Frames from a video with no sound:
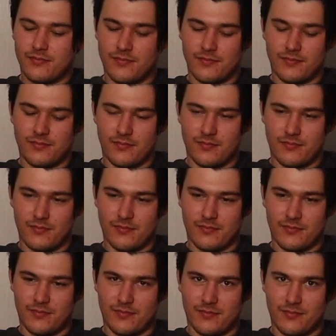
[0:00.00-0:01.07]

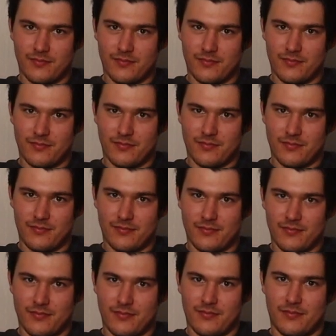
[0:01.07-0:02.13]

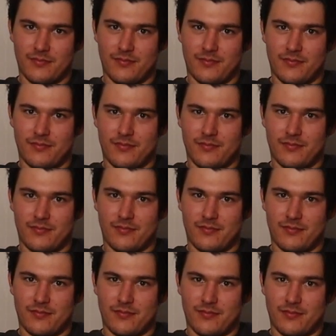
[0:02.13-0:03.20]

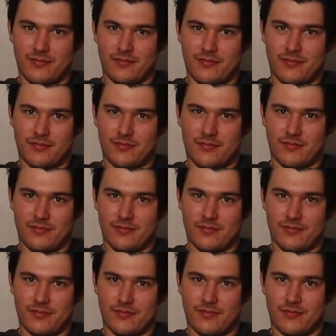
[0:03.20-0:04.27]

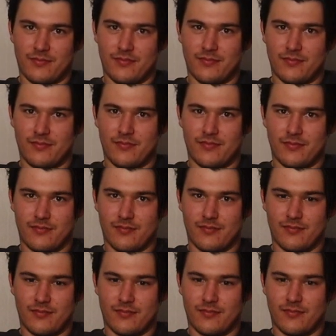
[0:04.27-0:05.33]

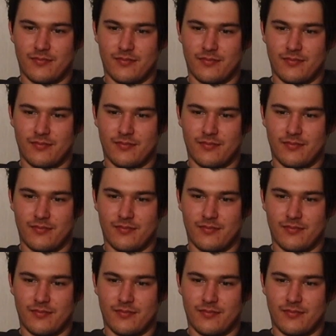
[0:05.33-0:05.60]
This person isn't speaking.